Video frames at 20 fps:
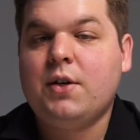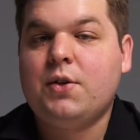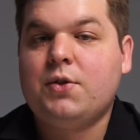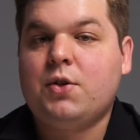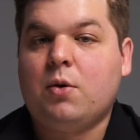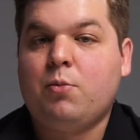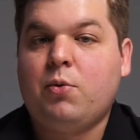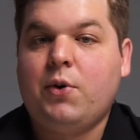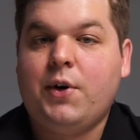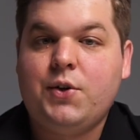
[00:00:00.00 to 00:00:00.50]
is
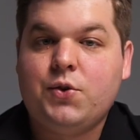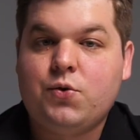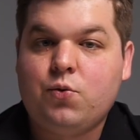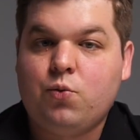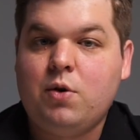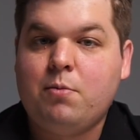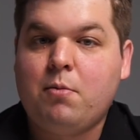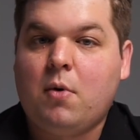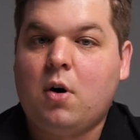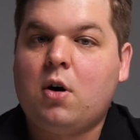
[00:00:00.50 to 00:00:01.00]
our brain's
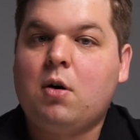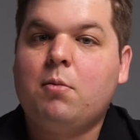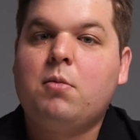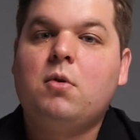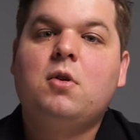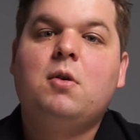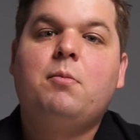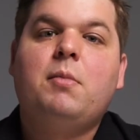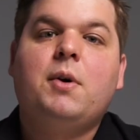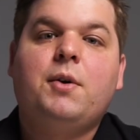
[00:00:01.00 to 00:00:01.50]

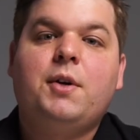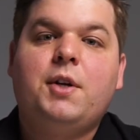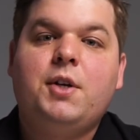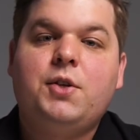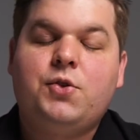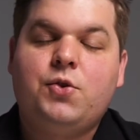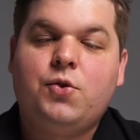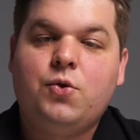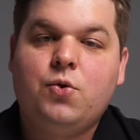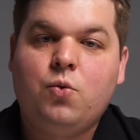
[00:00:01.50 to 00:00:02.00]
remarkable ability
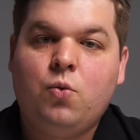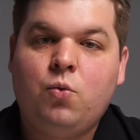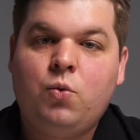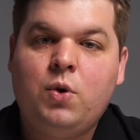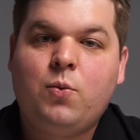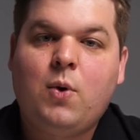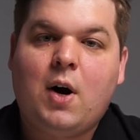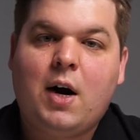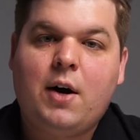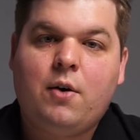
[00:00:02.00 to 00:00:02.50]
to
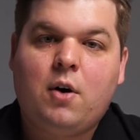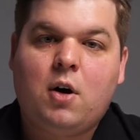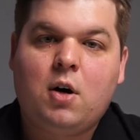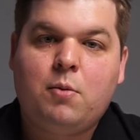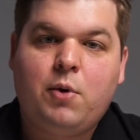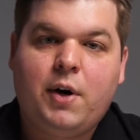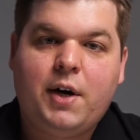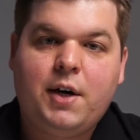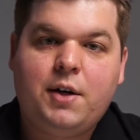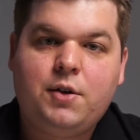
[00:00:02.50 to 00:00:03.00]
rewire our
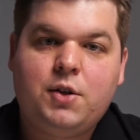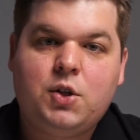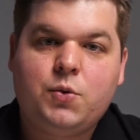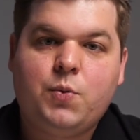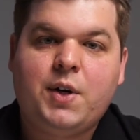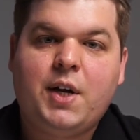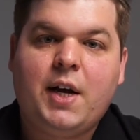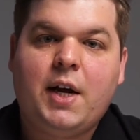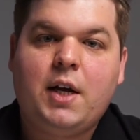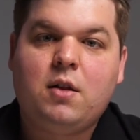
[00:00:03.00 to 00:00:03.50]
brain to
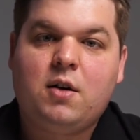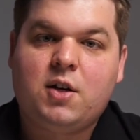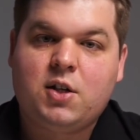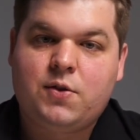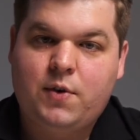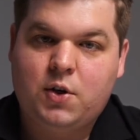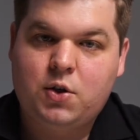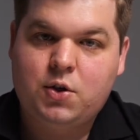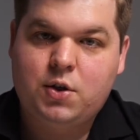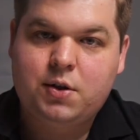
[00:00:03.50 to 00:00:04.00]
regain lost
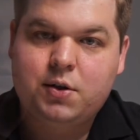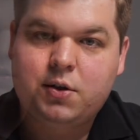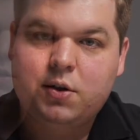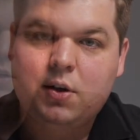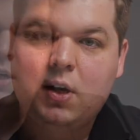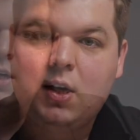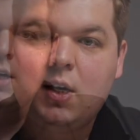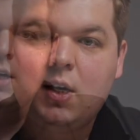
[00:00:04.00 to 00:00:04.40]
functions.